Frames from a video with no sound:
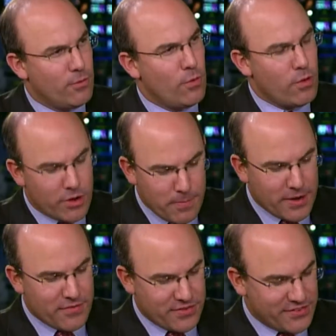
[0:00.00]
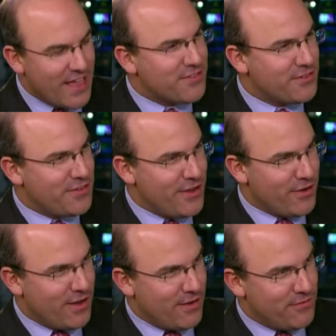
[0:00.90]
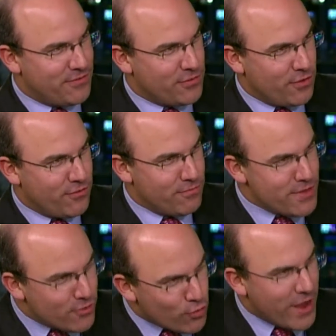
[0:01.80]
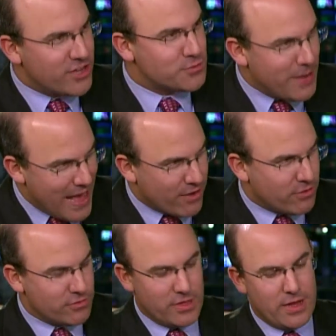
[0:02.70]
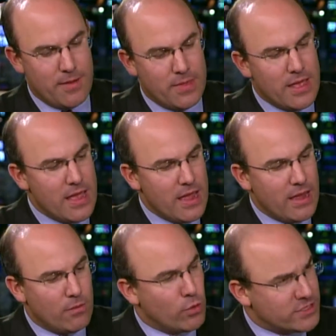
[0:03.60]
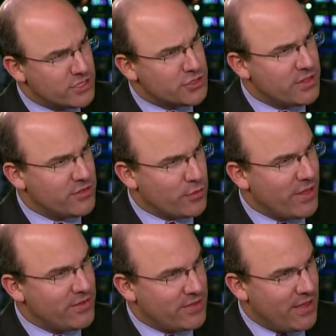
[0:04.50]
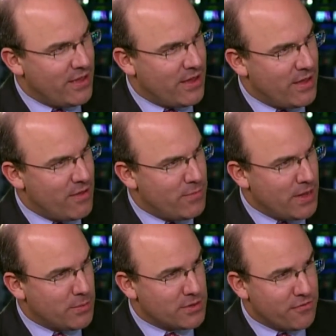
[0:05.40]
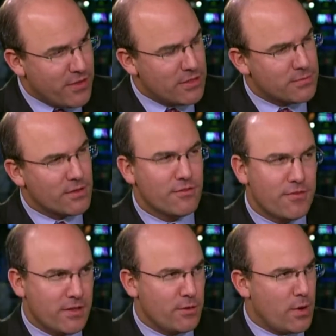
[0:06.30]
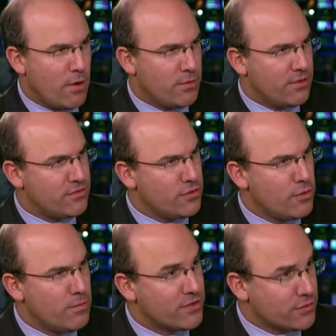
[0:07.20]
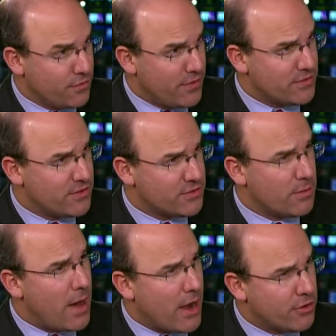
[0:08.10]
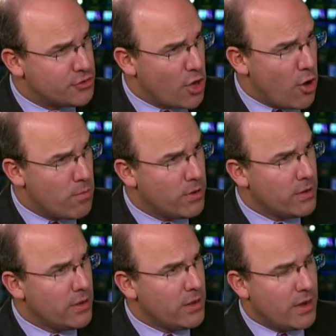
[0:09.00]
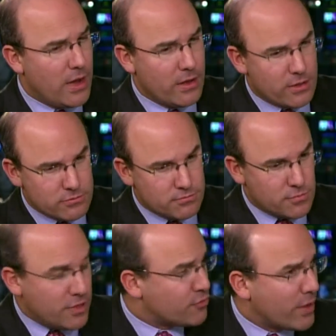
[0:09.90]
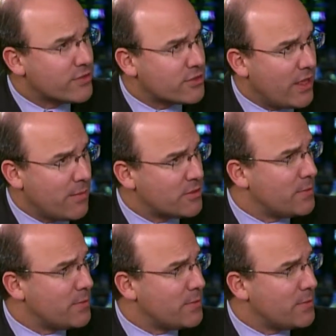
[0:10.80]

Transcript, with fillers: we're in a bit of a stasis here of sort of mid-range battle. Um, and what's interesting, the Israelis uh, have been able to defend themselves fairly well with this new missile defense system, Iron Dome. Uh, the Israelis claim it's